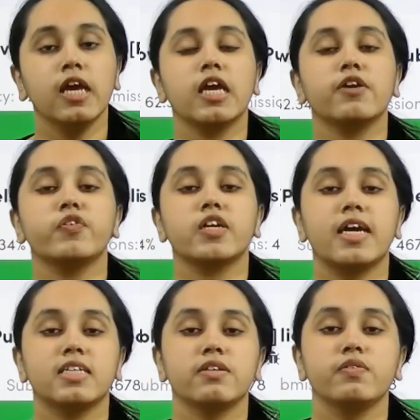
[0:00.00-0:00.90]
If you
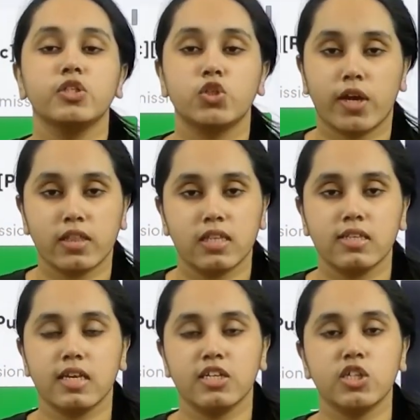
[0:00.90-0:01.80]
guys have enjoyed the
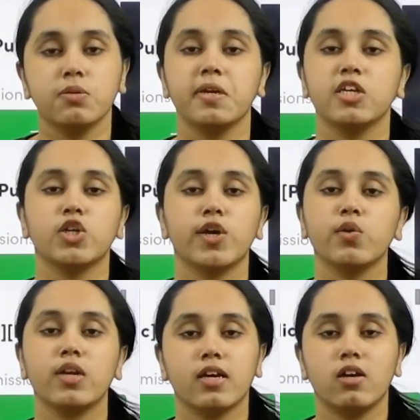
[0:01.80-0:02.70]
session, make sure
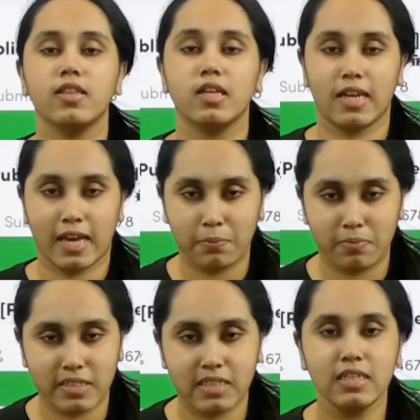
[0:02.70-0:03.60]
you click on the like
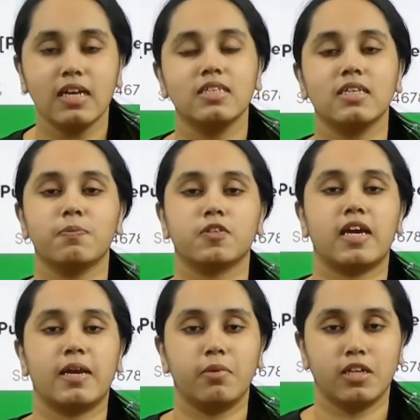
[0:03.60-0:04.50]
button and
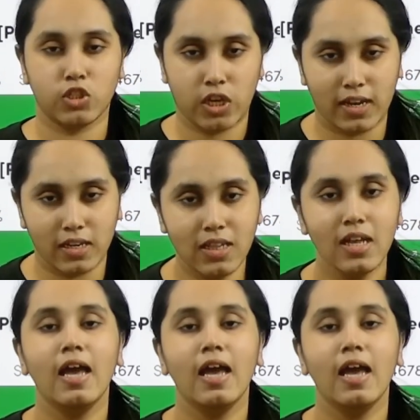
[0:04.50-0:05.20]
subscribe our channel.